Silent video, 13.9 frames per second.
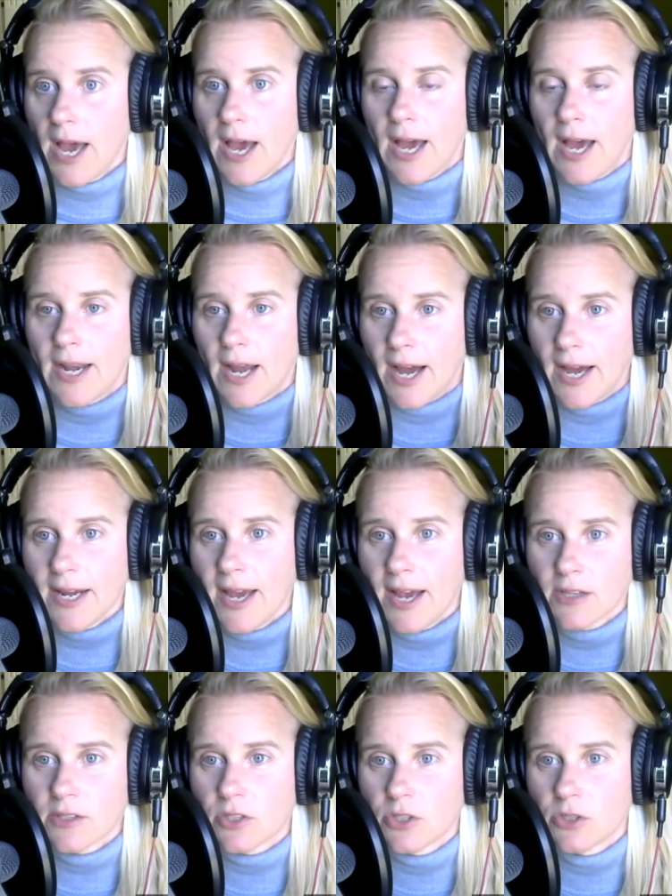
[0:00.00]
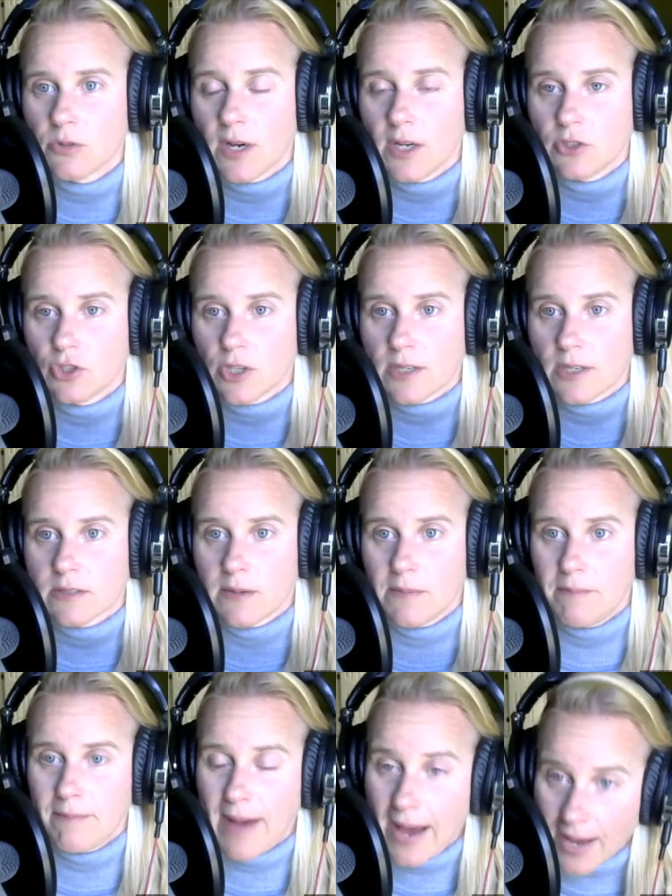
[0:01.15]
And I had to adjust
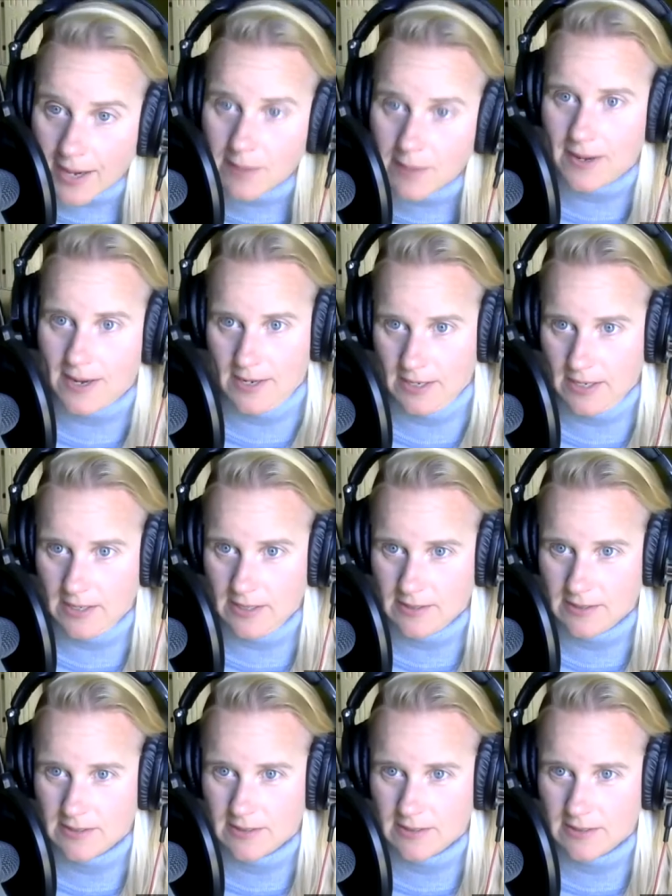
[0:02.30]
my body